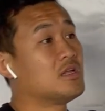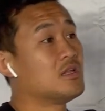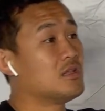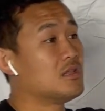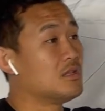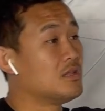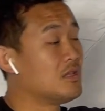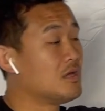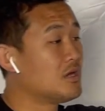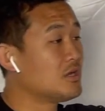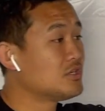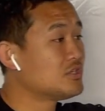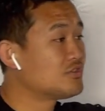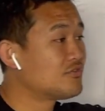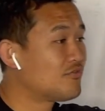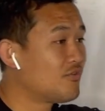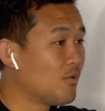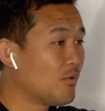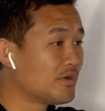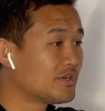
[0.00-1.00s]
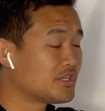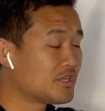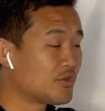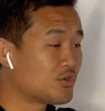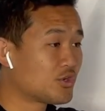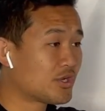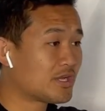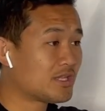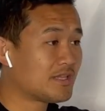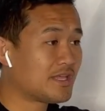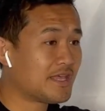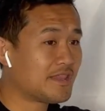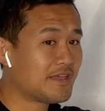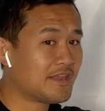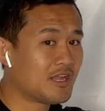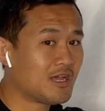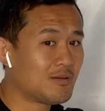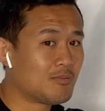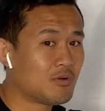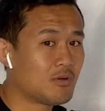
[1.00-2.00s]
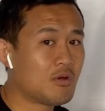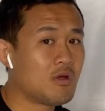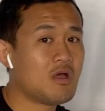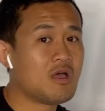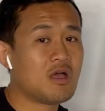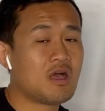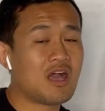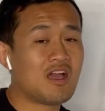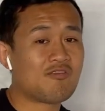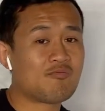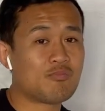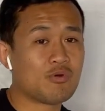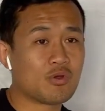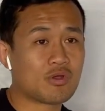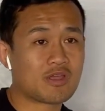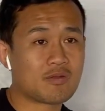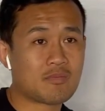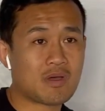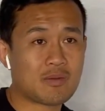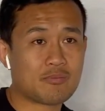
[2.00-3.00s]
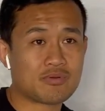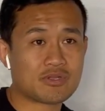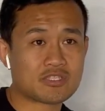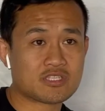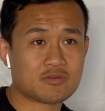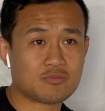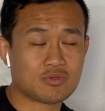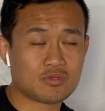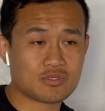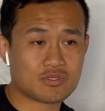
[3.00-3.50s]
lunge forward to try to land that elbow, I've broken my principles.